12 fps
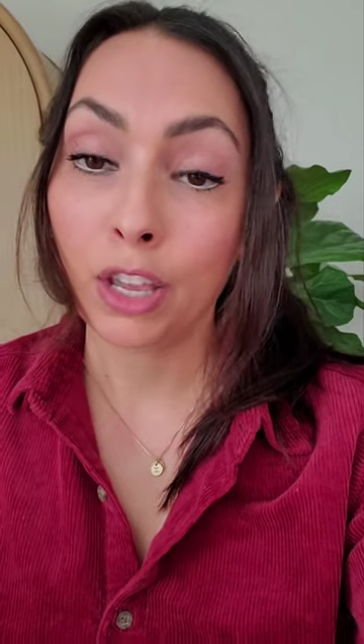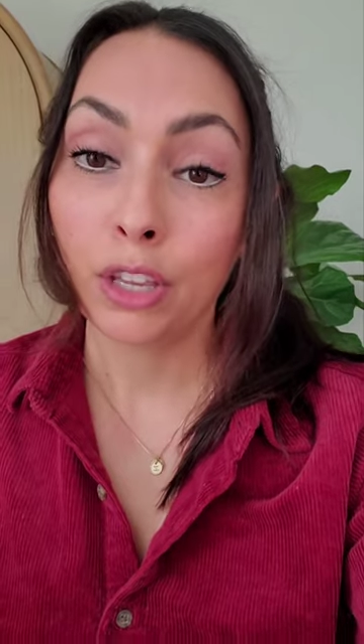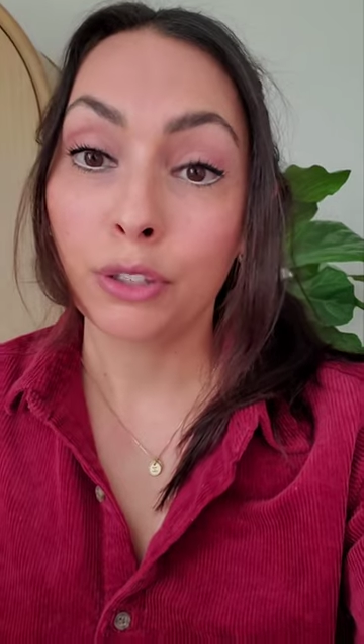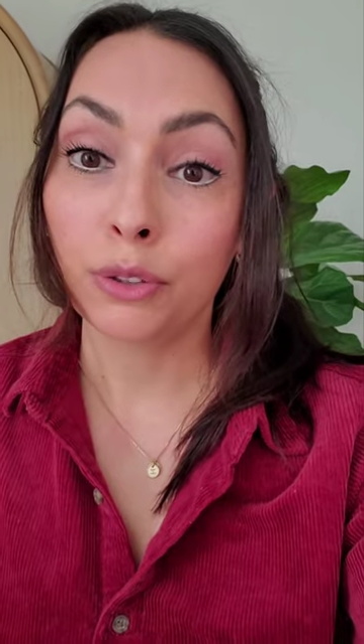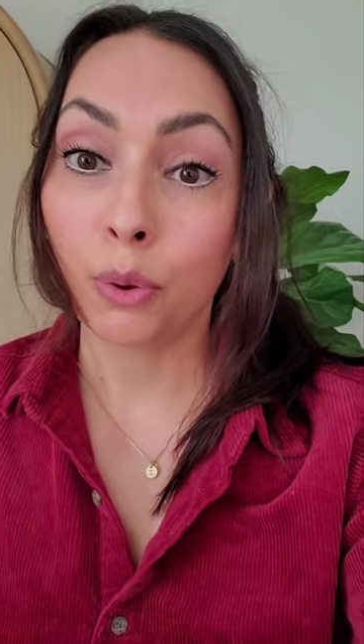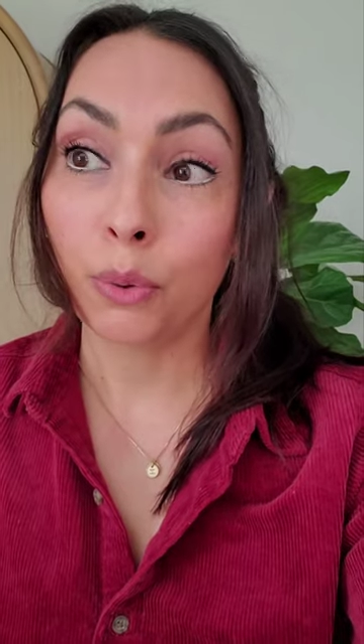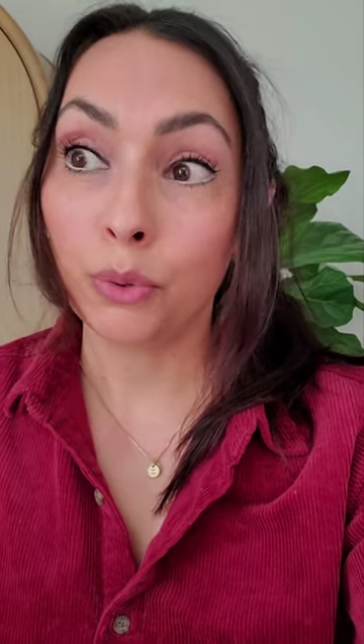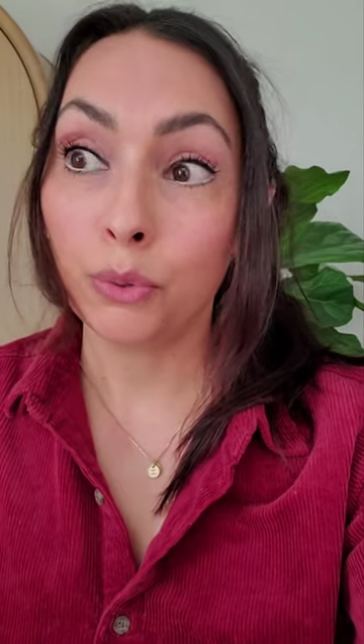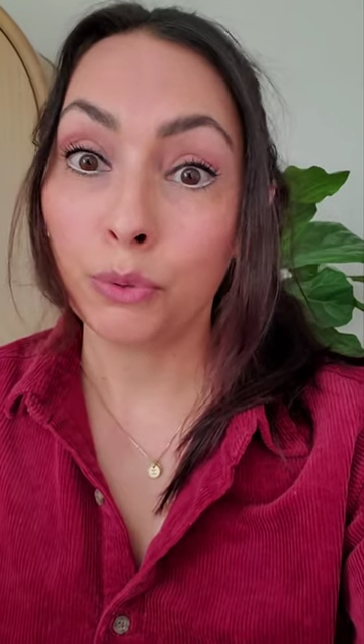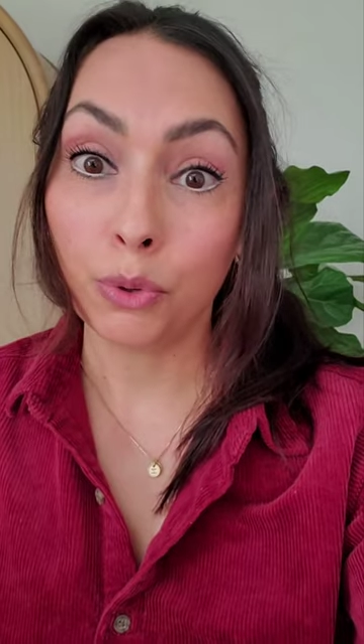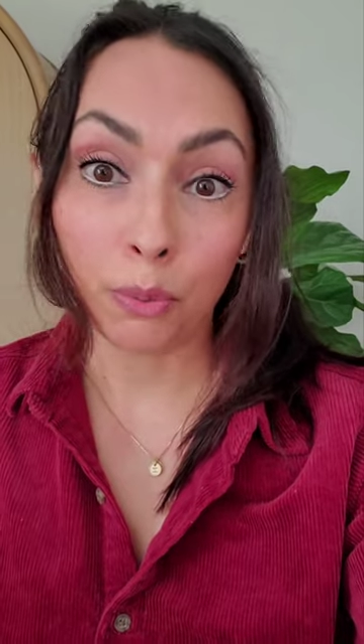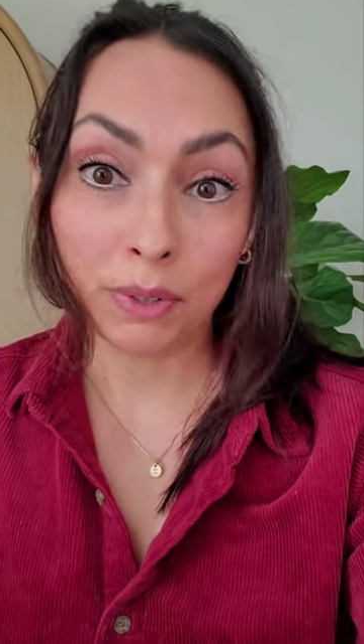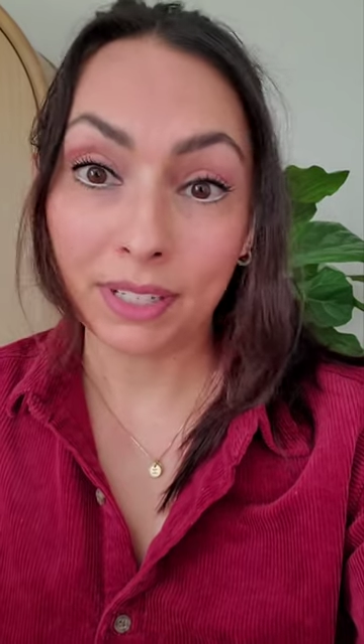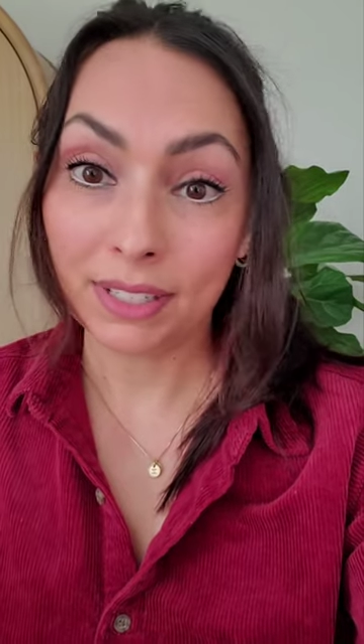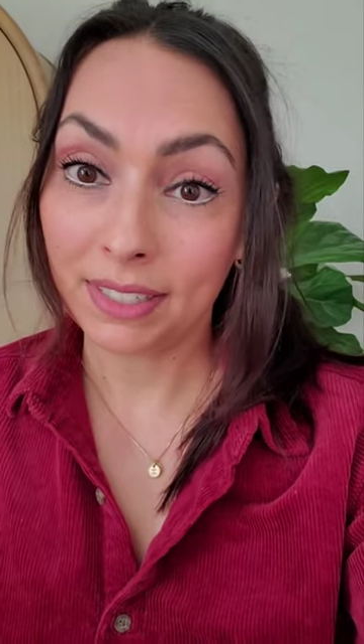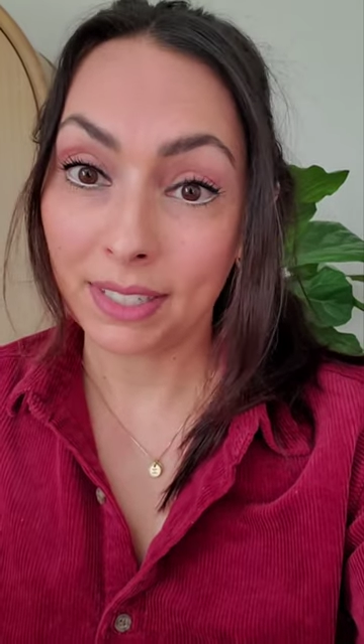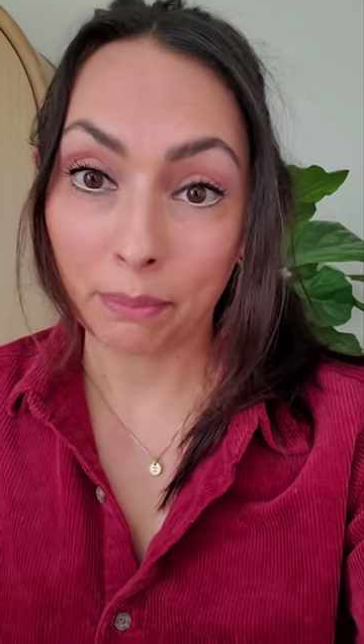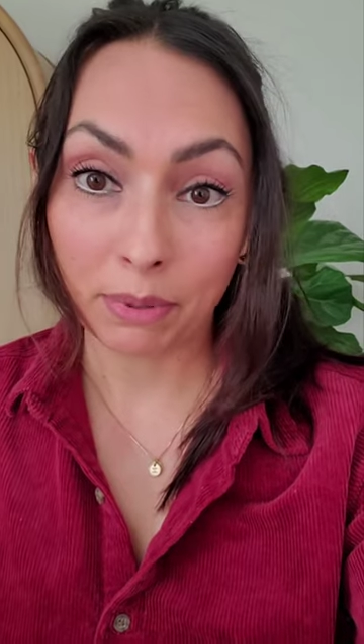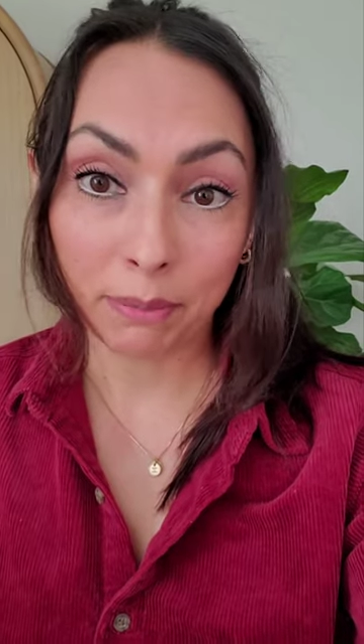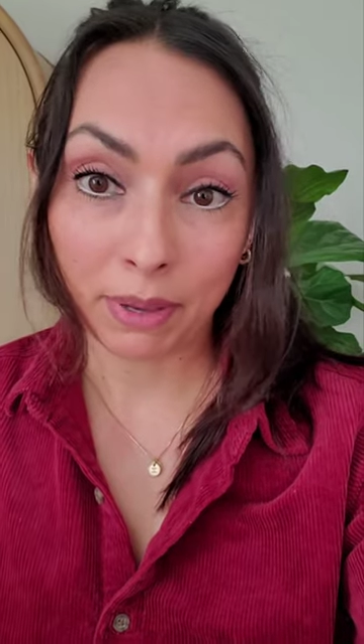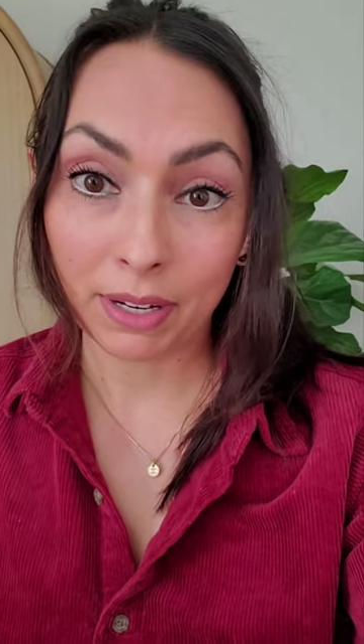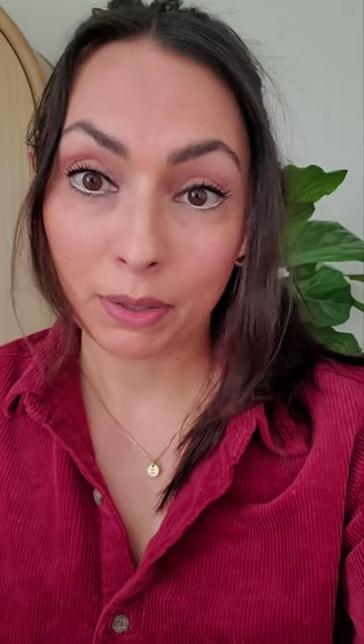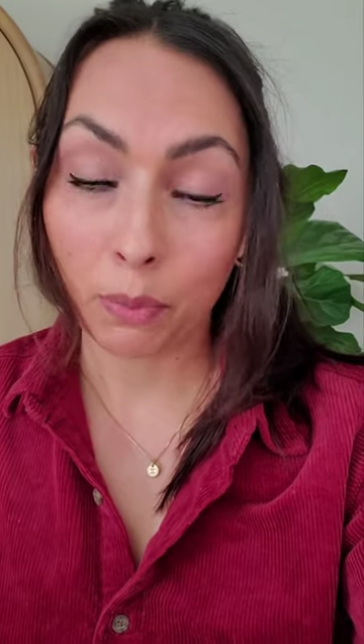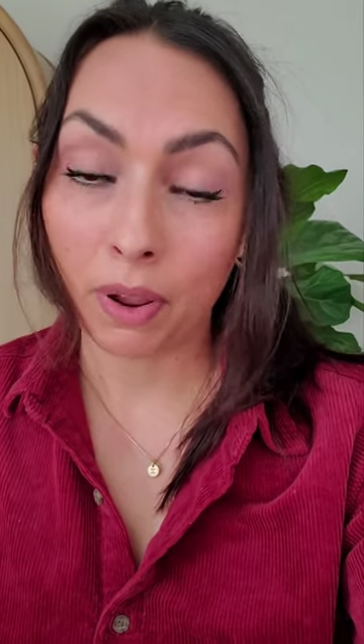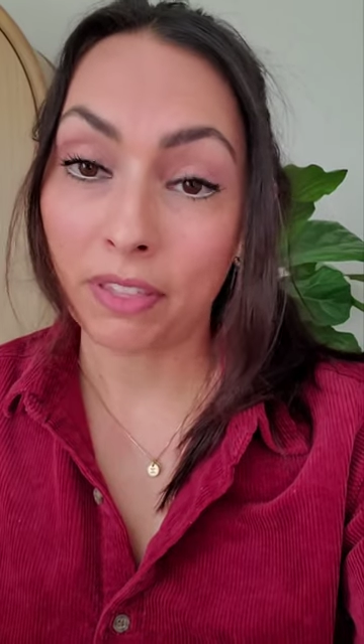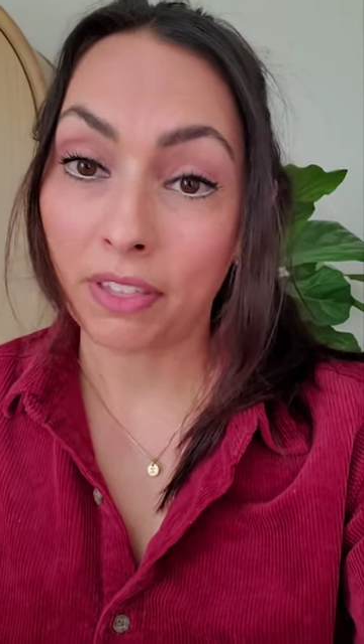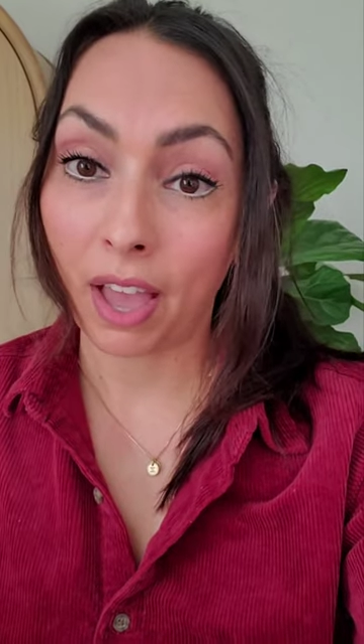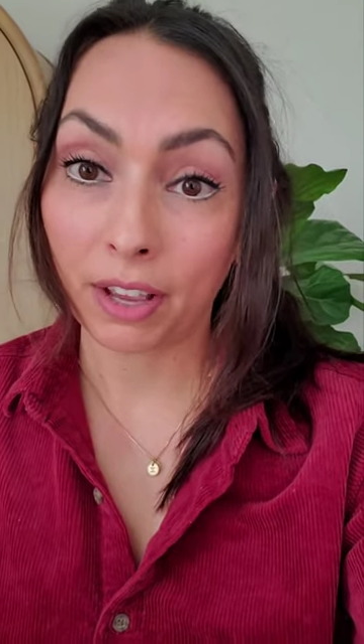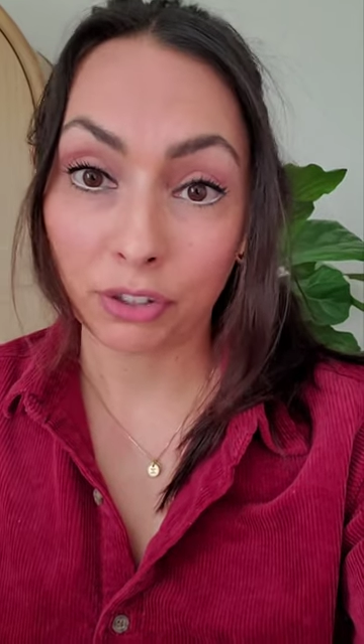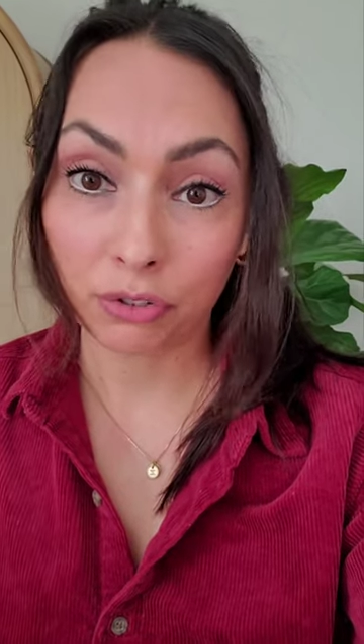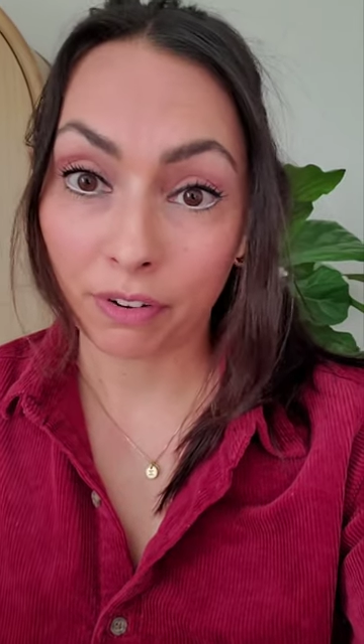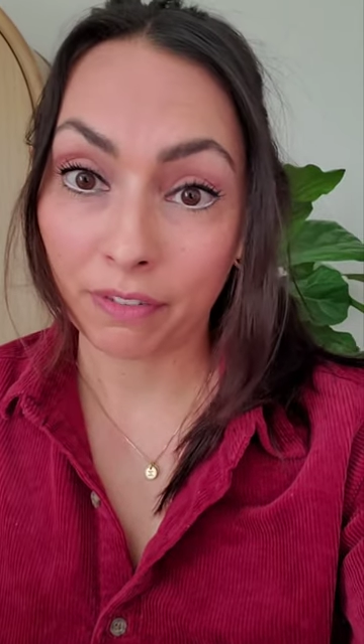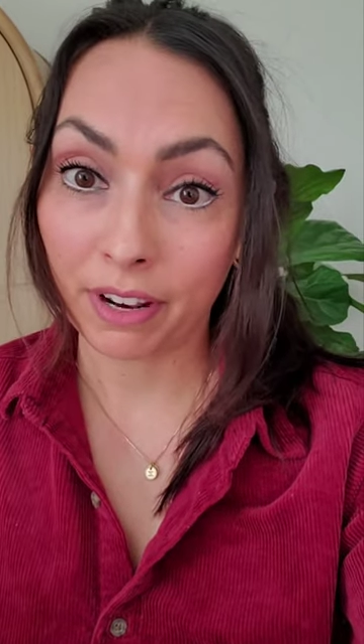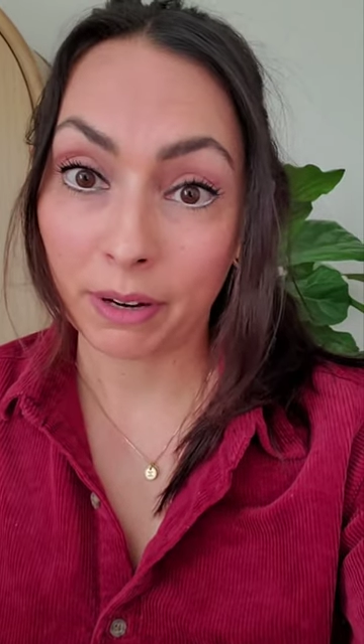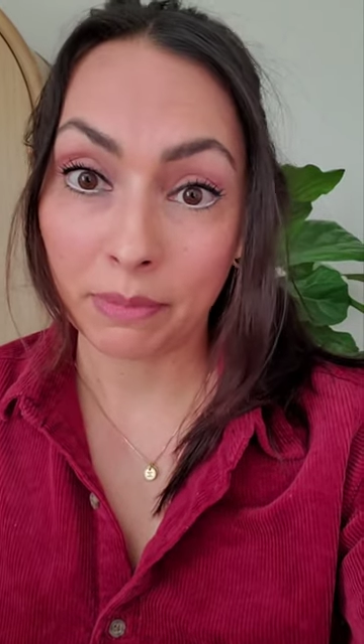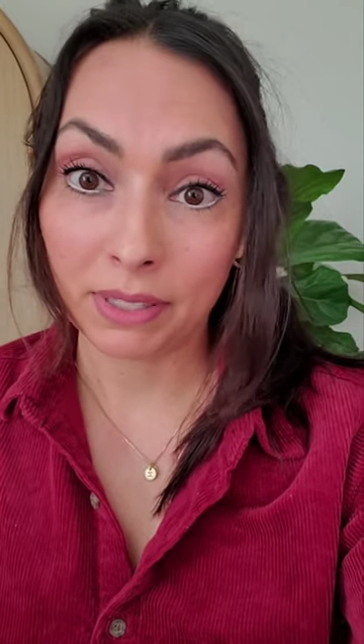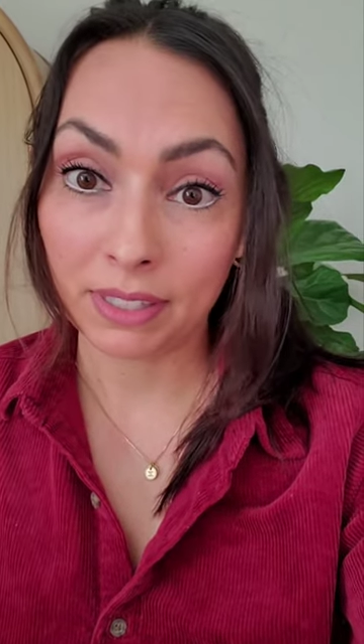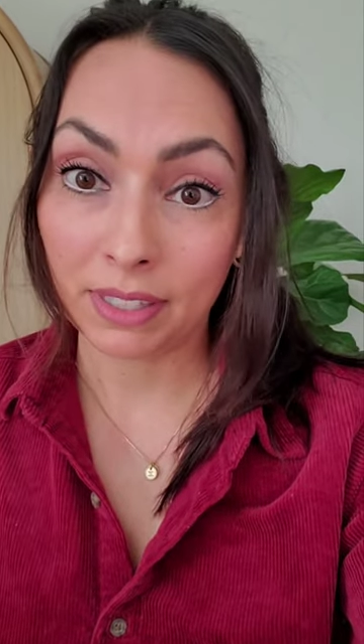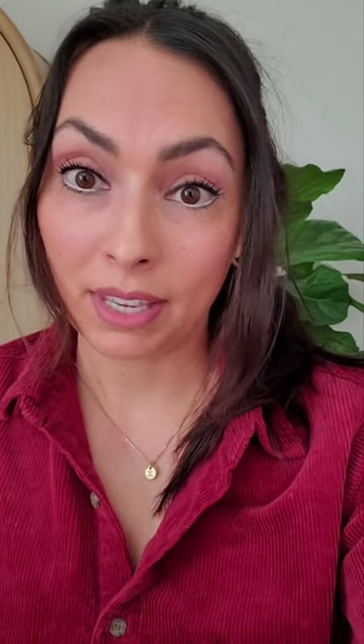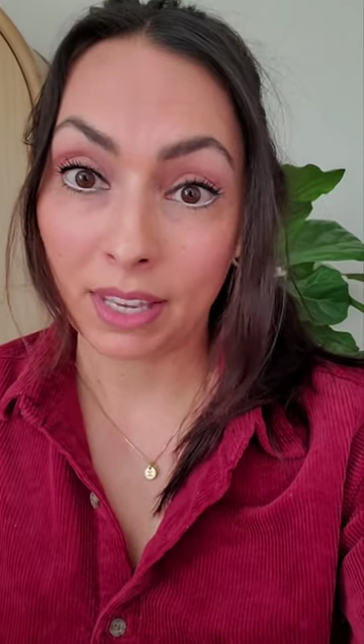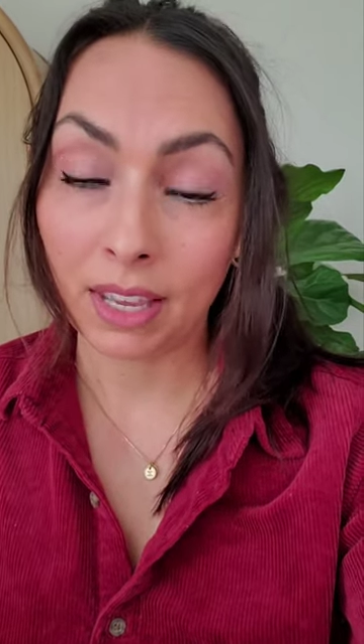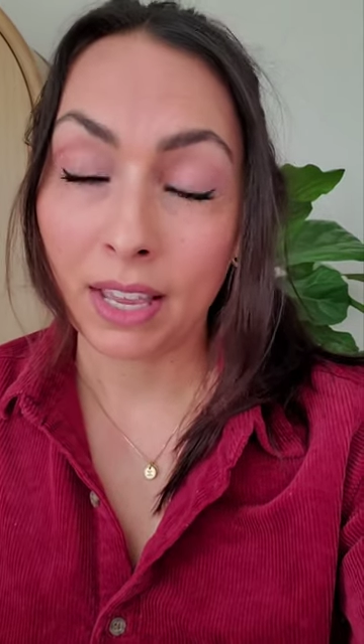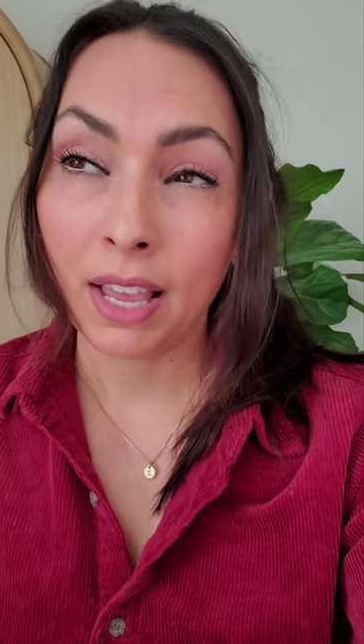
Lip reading: so you don't need to supplement with extra vitamin C.